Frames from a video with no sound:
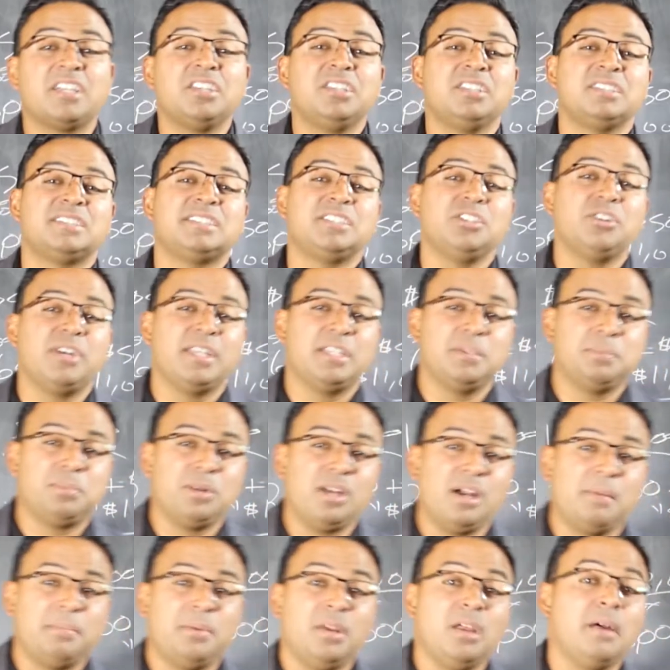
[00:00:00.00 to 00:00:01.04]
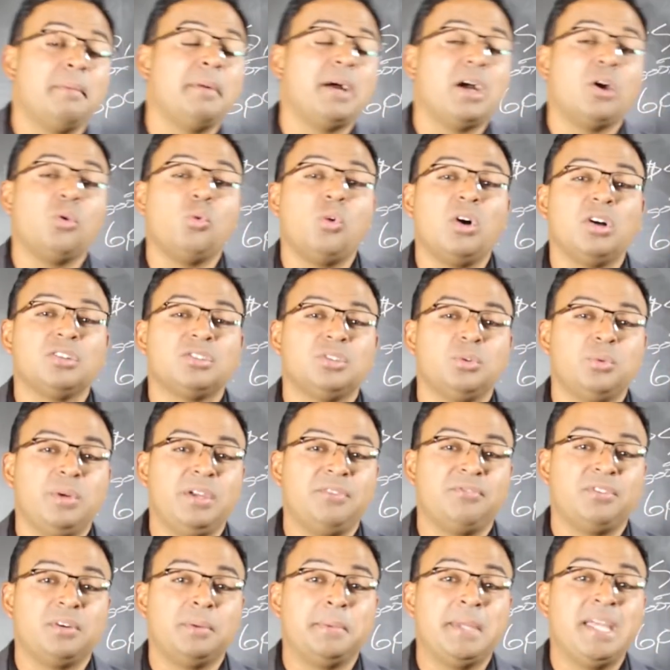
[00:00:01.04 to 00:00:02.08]
could have still had the property if I walked
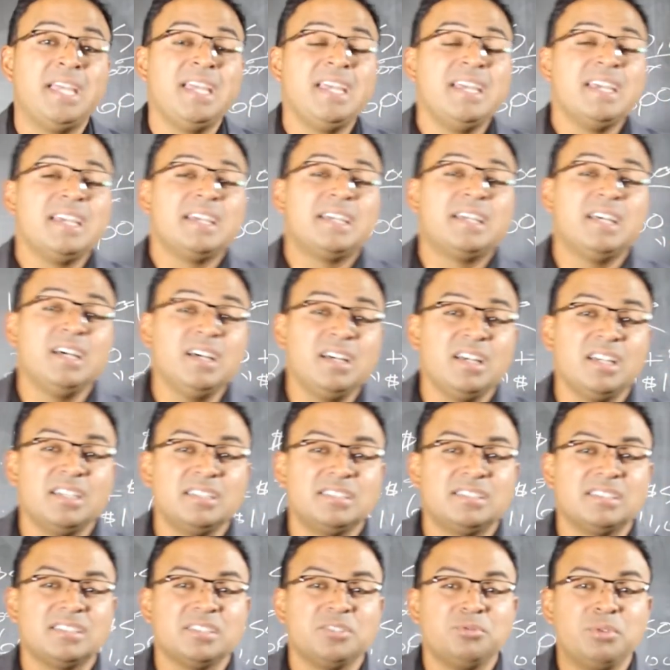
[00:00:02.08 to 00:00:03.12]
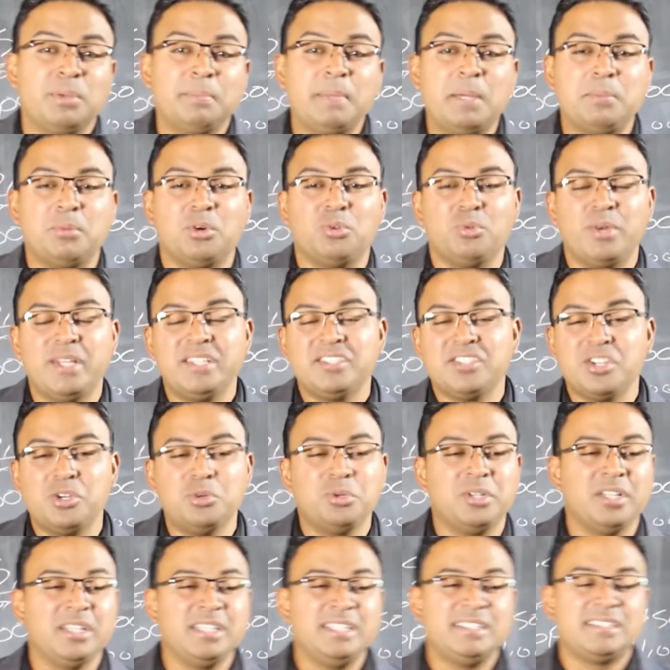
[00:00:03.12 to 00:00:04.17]
away from it. Because, remember, rent to
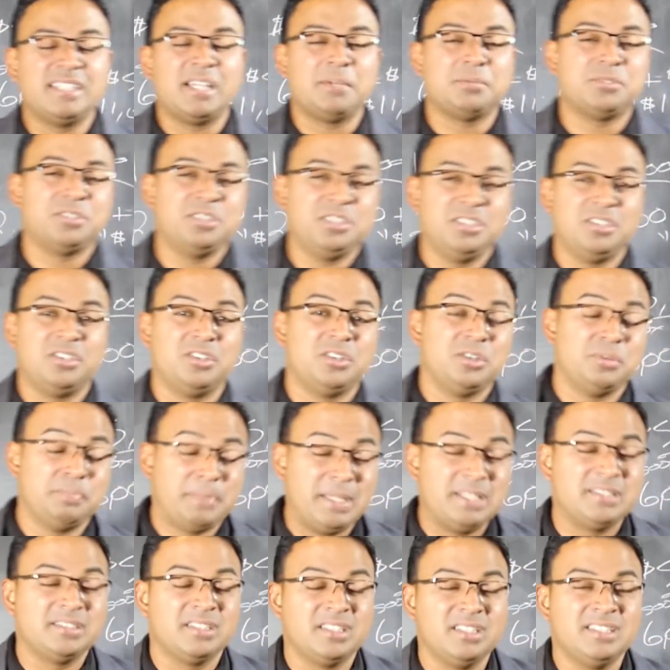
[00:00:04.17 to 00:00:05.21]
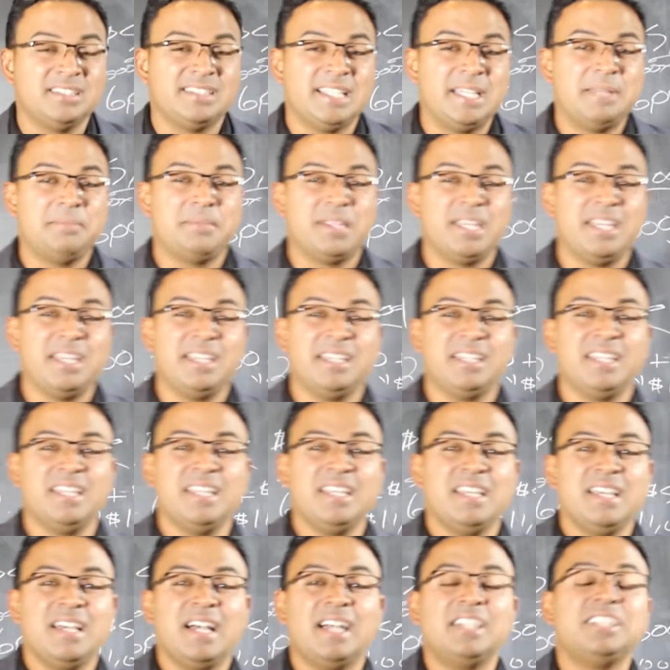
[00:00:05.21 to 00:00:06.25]
own and lease option are basically the same thing.
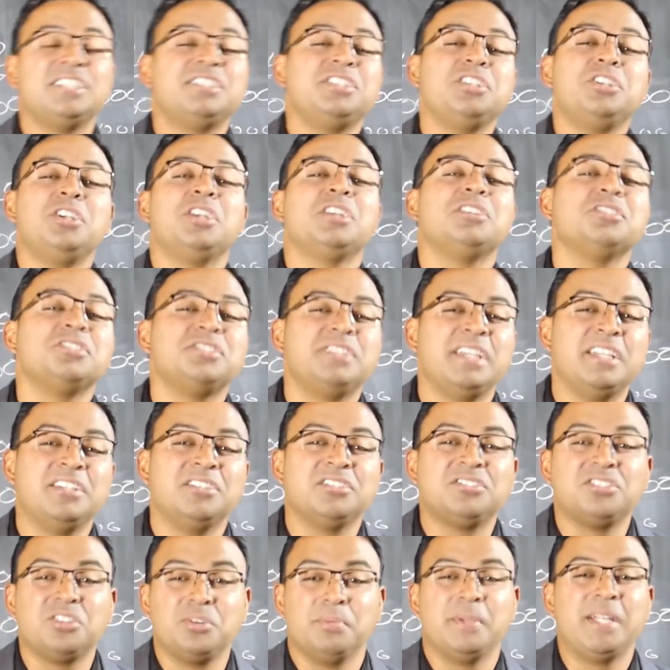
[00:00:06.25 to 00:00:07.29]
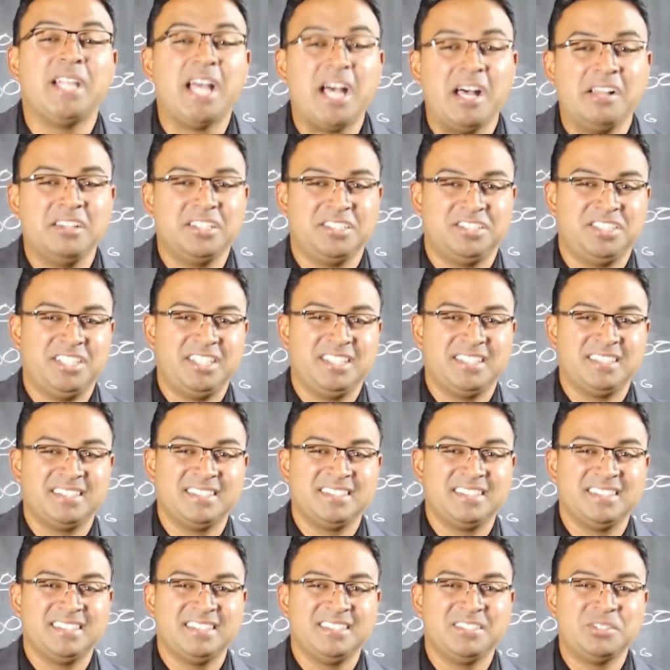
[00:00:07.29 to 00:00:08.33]
I just didn't understand the terminology.
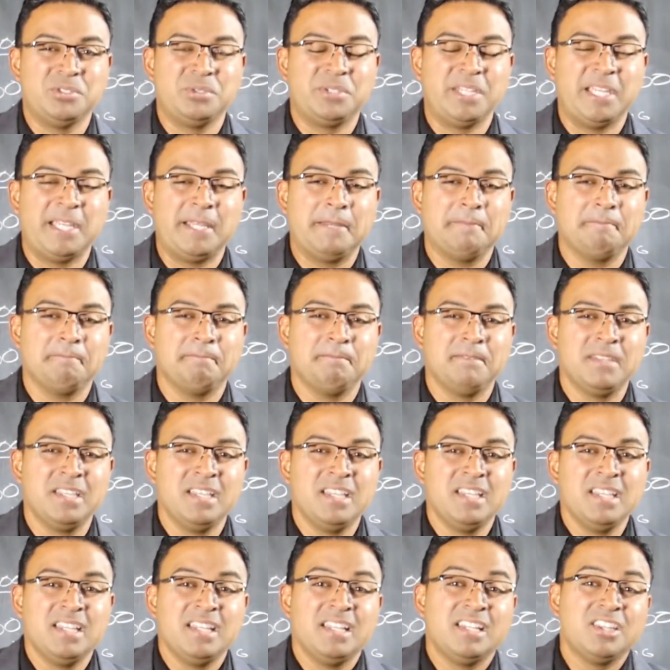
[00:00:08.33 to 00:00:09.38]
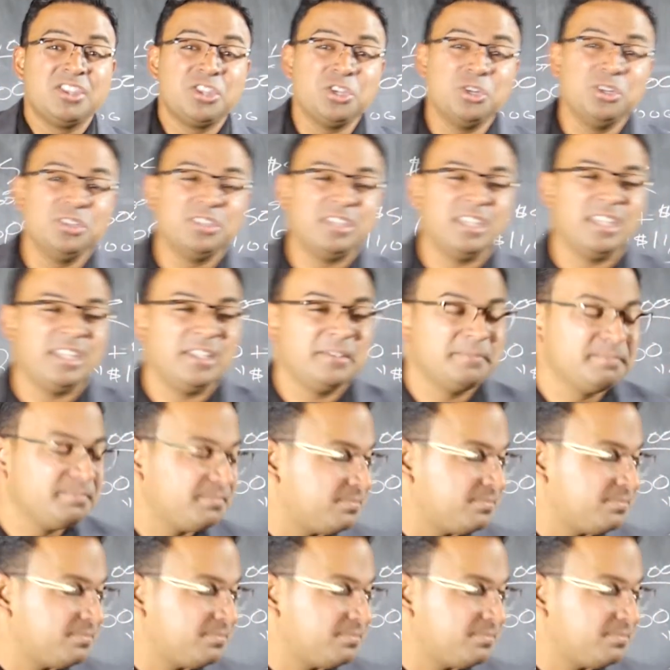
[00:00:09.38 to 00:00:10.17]
Okay? Third thing.